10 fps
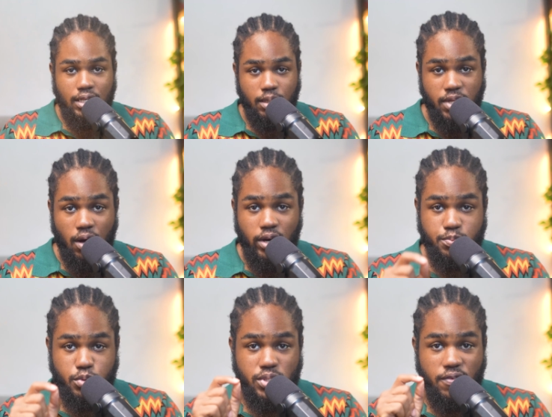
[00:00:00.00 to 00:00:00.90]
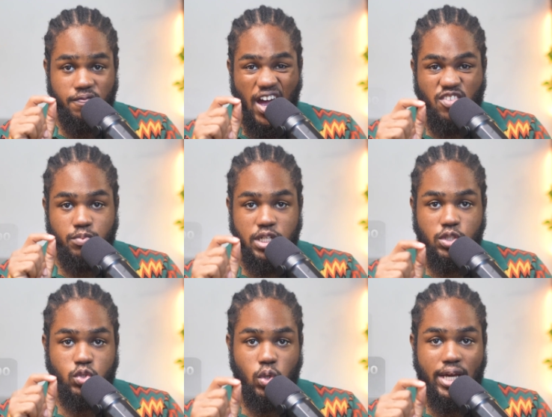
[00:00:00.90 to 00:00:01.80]
Ali Abdaal has built a $5
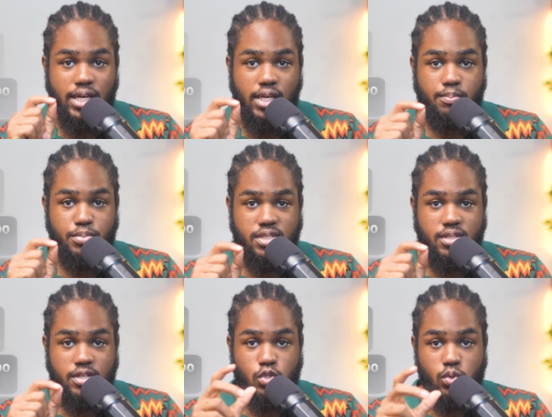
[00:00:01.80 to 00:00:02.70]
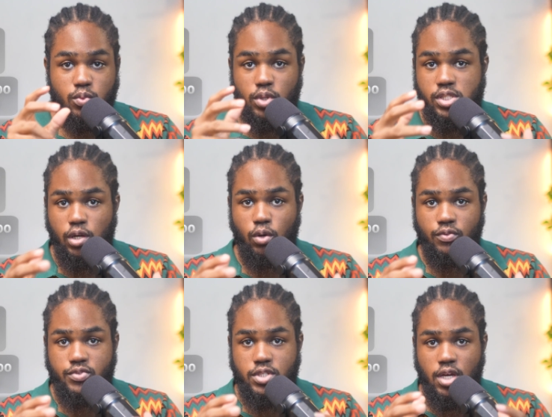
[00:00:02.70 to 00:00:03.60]
million a year business doing what he
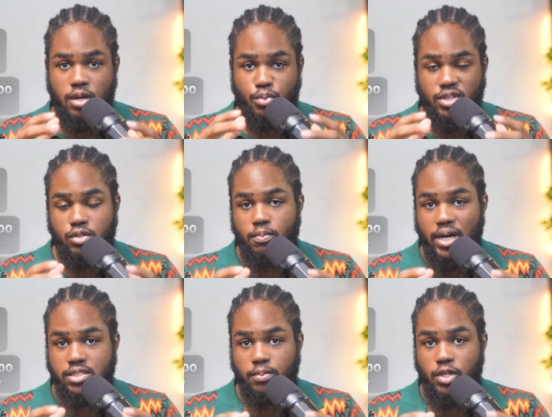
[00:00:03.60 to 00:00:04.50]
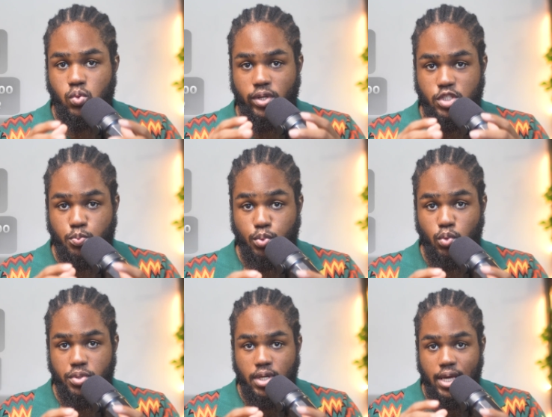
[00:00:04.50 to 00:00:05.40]
loves, but that number is about to
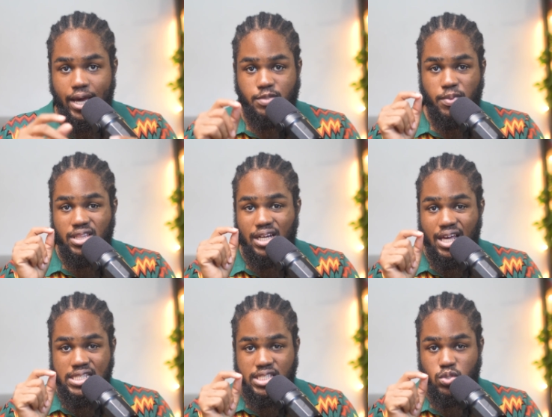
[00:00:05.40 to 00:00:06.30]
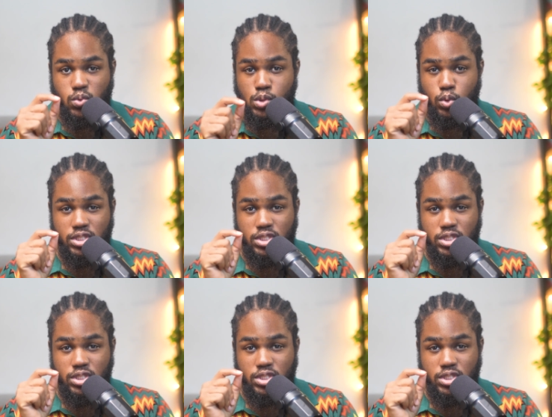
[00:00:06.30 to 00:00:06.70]
explode. I spent the last 6 weeks